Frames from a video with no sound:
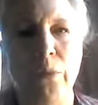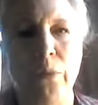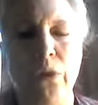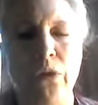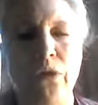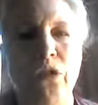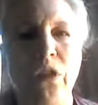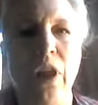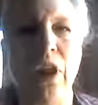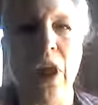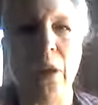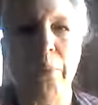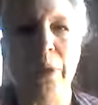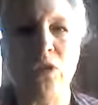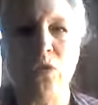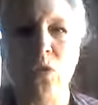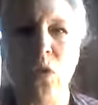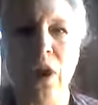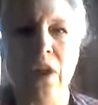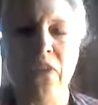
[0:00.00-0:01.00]
the abortion
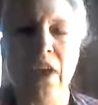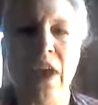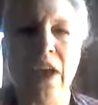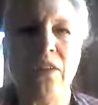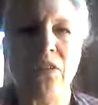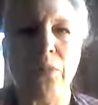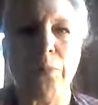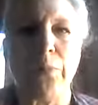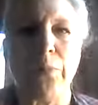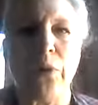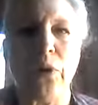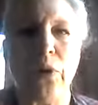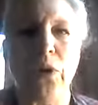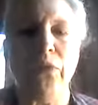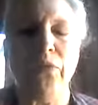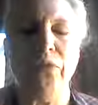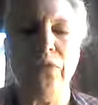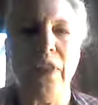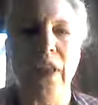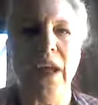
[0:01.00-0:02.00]
lobby trots out to
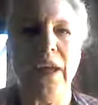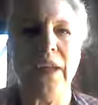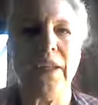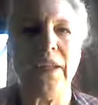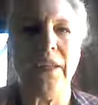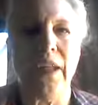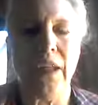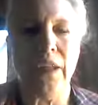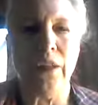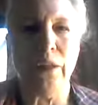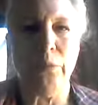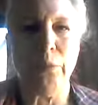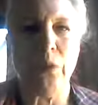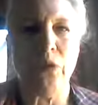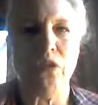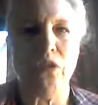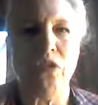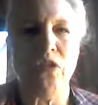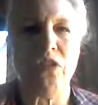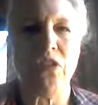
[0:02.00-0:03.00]
prove that legal
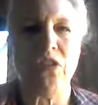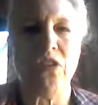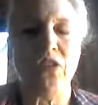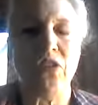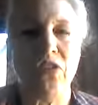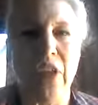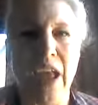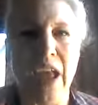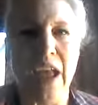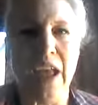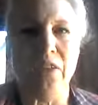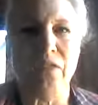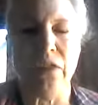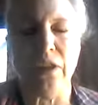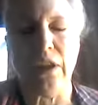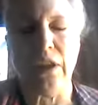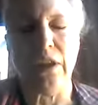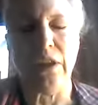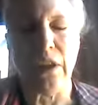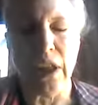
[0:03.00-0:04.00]
abortions are safe
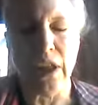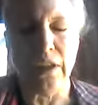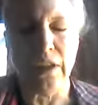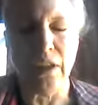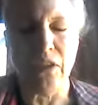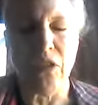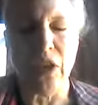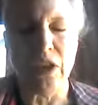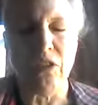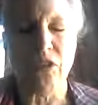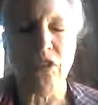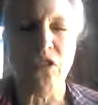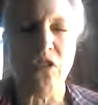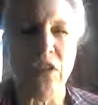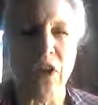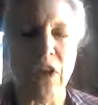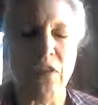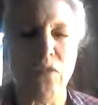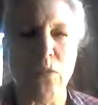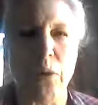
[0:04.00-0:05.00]
and that legalization
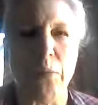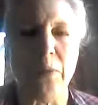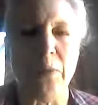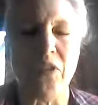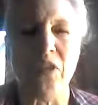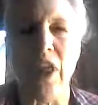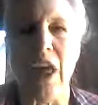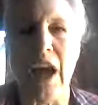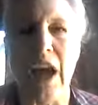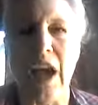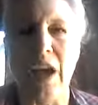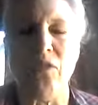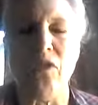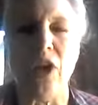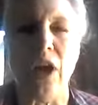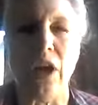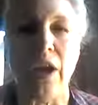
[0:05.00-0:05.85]
saves women's lives,